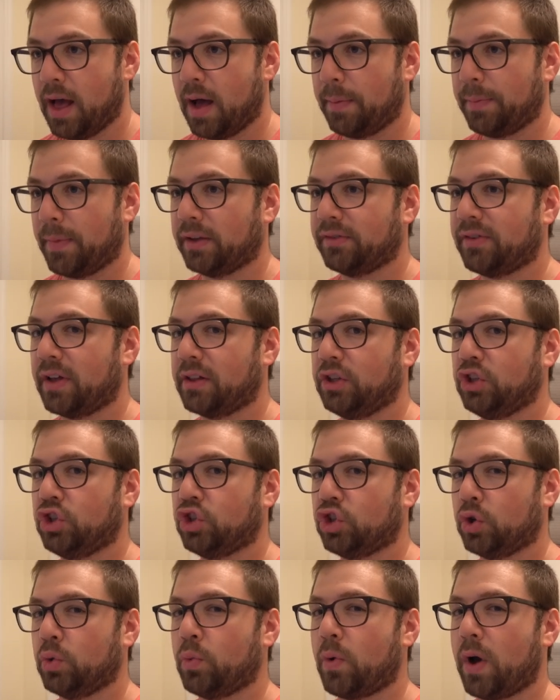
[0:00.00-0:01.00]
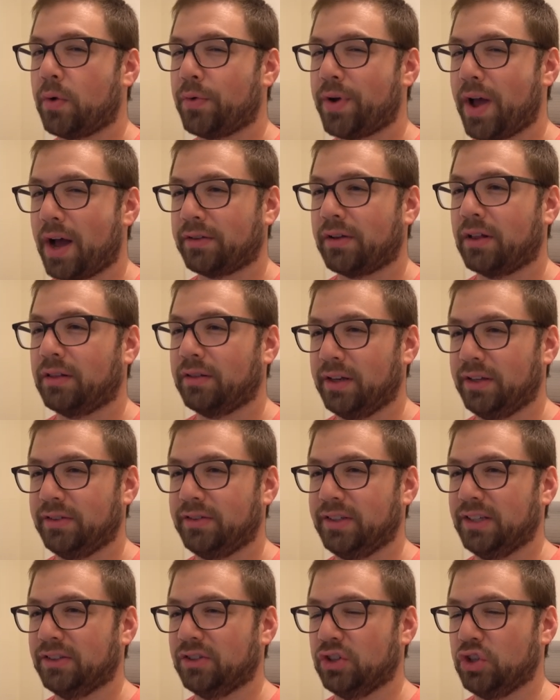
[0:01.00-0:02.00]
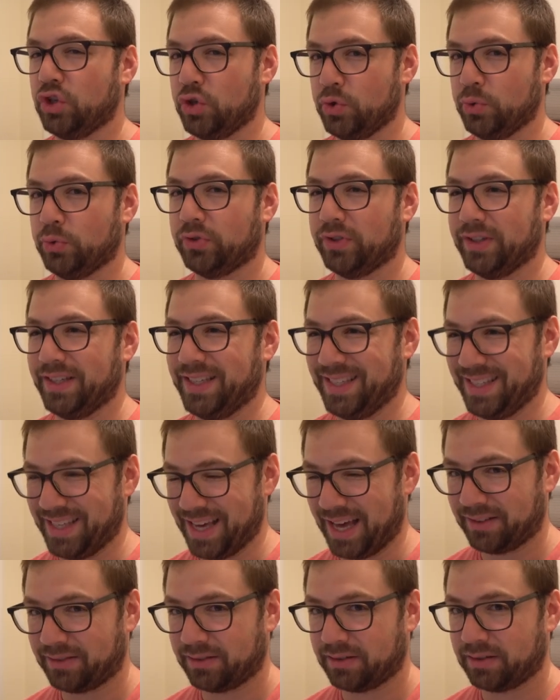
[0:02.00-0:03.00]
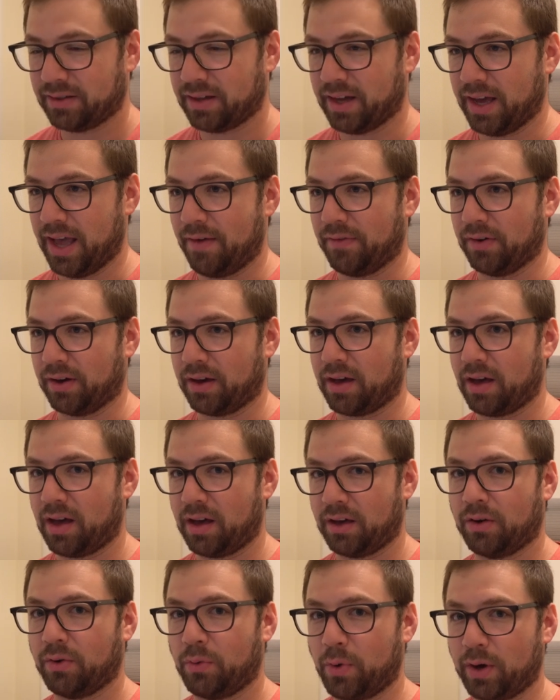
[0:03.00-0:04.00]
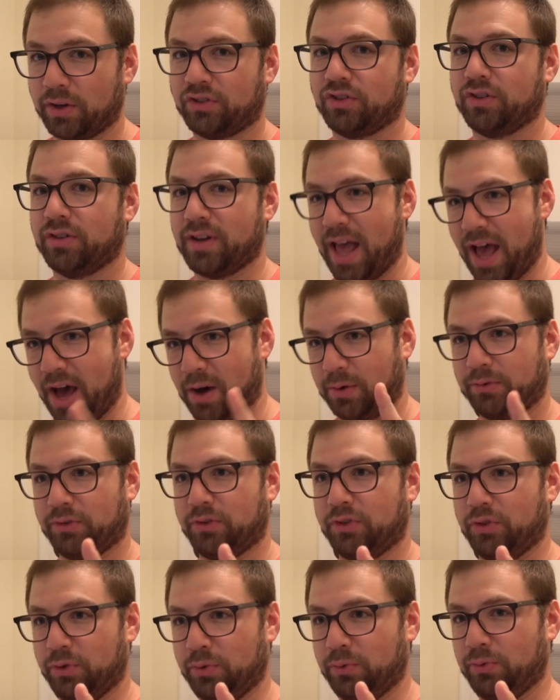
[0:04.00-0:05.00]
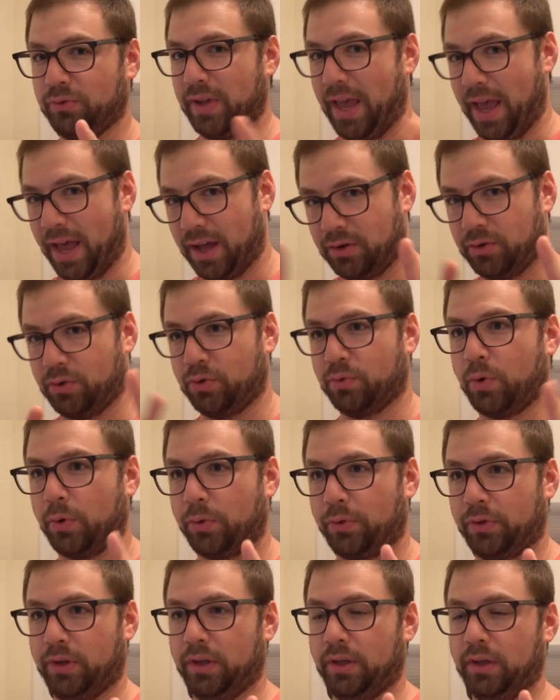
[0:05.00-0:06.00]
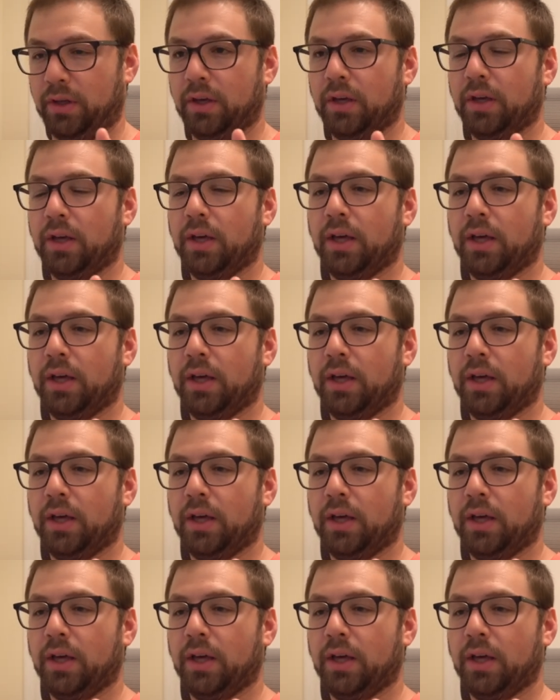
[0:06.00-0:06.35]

I'm not exactly sure why React.lazy isn't used yet. I have a question out to Dan who wrote the